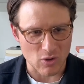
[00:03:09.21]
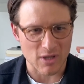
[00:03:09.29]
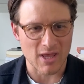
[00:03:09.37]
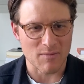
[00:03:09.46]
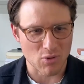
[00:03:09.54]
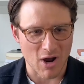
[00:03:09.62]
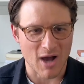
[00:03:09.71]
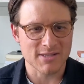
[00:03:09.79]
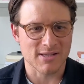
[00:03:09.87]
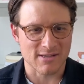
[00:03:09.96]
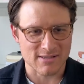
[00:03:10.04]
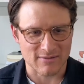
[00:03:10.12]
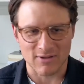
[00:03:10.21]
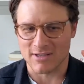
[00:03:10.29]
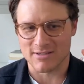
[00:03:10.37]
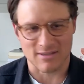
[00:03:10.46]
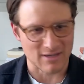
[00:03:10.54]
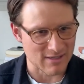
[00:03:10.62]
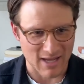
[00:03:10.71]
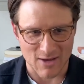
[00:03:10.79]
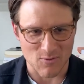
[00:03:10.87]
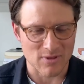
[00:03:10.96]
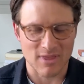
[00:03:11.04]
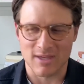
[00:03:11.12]
that process of sitting
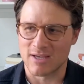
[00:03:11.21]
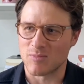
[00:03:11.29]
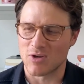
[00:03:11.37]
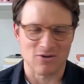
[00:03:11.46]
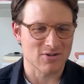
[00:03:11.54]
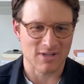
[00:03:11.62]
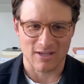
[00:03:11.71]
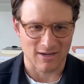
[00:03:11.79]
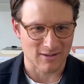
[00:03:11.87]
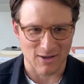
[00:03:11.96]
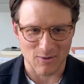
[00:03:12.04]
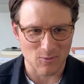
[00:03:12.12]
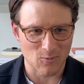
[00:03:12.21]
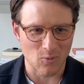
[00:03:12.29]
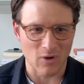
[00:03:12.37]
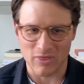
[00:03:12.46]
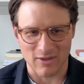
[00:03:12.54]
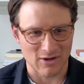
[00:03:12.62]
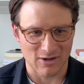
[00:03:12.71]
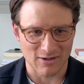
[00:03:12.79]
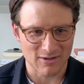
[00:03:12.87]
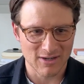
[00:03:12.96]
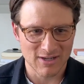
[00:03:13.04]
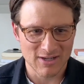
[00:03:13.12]
down with them, understanding what their
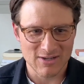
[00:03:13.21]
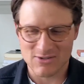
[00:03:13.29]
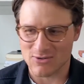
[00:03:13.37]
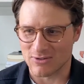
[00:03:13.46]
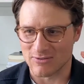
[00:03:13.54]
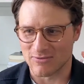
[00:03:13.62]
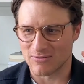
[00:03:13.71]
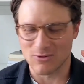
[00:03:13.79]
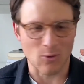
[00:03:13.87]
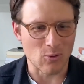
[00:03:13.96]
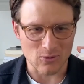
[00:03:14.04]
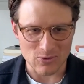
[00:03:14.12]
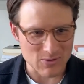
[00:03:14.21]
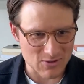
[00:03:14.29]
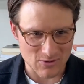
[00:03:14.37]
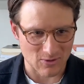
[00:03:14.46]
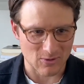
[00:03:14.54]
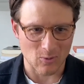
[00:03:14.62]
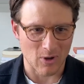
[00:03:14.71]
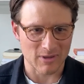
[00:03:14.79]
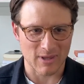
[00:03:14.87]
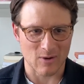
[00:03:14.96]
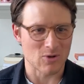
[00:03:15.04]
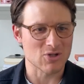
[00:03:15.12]
sort of goals or what
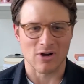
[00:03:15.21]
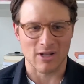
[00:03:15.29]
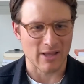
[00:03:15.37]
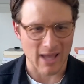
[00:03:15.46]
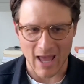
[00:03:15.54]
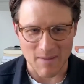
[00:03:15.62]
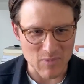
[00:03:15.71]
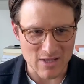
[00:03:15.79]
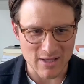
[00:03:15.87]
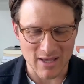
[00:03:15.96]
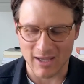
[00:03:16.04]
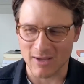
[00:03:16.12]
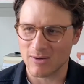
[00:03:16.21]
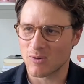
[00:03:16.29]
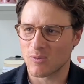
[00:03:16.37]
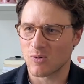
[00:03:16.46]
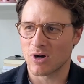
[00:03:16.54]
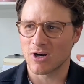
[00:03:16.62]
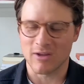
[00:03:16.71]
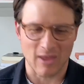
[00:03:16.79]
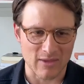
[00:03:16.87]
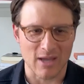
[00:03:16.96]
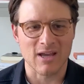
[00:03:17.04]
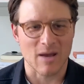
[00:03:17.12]
they were trying to emulate were, and
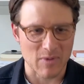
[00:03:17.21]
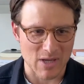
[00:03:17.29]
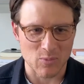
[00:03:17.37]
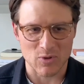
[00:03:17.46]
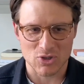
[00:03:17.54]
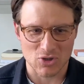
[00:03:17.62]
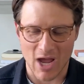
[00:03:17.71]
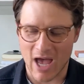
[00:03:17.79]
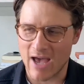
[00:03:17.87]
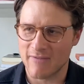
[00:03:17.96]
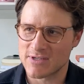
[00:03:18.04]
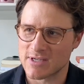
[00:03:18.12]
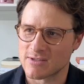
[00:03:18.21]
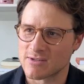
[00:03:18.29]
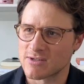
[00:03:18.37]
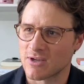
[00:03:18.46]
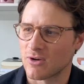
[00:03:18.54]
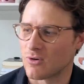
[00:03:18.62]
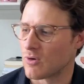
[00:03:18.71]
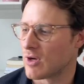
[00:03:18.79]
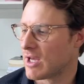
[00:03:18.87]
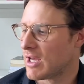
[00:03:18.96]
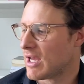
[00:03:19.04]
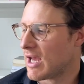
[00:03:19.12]
then coming up with drafts. And so
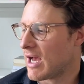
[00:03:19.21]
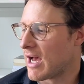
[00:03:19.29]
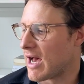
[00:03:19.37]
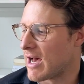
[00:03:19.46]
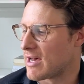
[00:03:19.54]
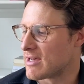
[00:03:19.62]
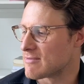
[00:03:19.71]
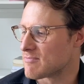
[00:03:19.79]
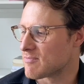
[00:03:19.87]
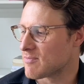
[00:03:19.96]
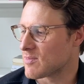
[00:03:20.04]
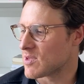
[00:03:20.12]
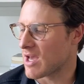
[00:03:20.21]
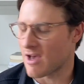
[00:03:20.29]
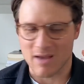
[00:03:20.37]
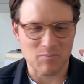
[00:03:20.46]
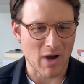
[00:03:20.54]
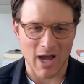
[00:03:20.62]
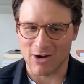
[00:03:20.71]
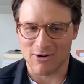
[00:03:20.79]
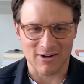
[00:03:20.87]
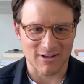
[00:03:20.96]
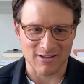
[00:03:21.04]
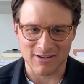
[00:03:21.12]
I
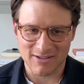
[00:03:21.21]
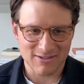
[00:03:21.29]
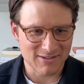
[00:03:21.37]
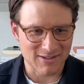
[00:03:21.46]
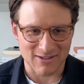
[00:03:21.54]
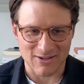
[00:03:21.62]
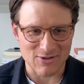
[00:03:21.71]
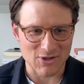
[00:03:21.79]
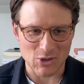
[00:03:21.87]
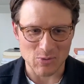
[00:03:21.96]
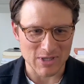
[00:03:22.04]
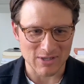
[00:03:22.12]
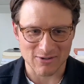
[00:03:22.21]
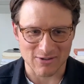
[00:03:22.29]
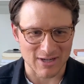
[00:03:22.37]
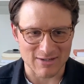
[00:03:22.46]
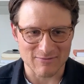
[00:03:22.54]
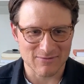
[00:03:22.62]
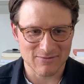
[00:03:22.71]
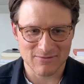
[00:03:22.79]
pirated an Adobe Creative